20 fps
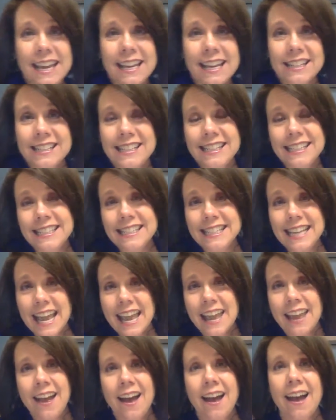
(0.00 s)
and
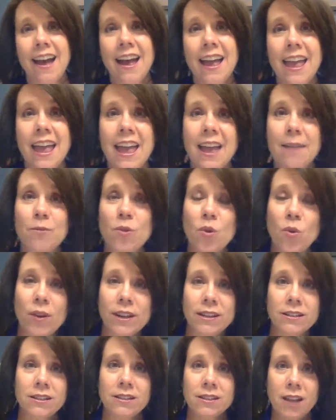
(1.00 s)
today I am
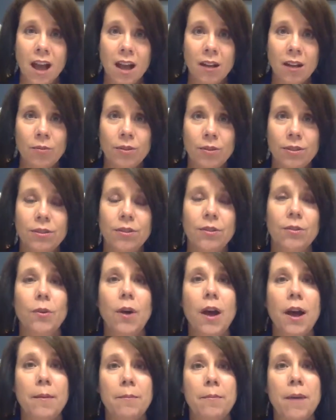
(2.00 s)
going to talk with you
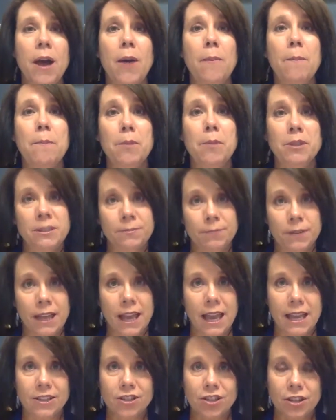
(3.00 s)
about
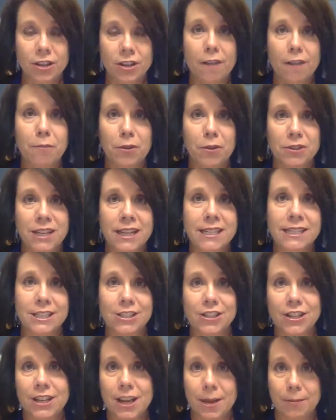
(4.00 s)
multiplication of
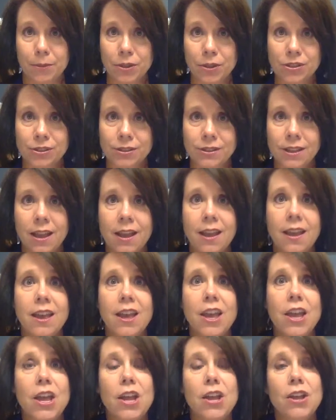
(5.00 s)
multi-digit numbers.
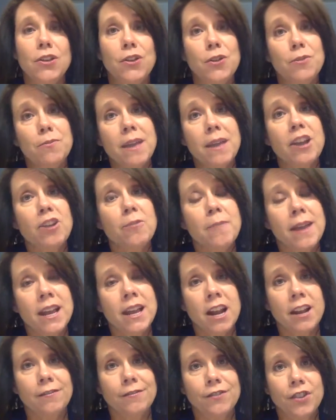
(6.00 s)
You may or may
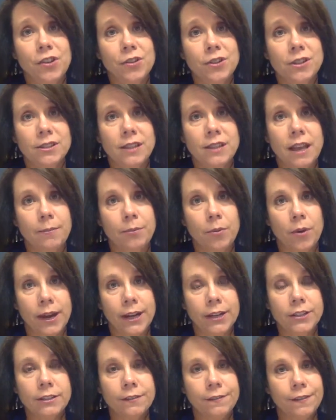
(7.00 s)
not have noticed that
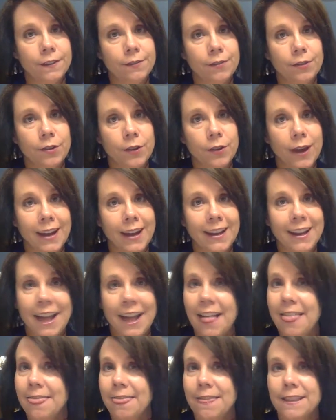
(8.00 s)
prior to 5th grade,
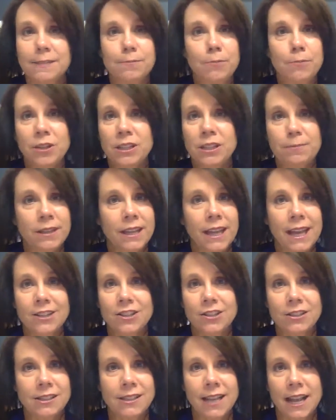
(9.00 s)
this
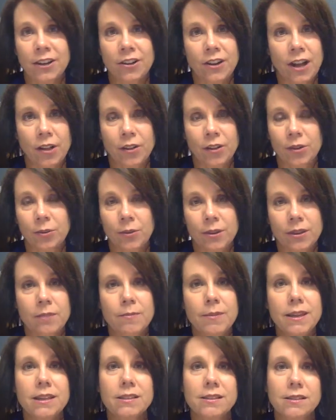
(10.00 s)
multiplication standard
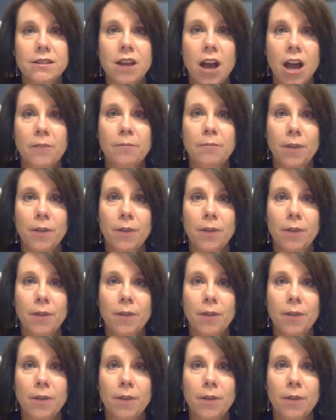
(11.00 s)
algorithm is not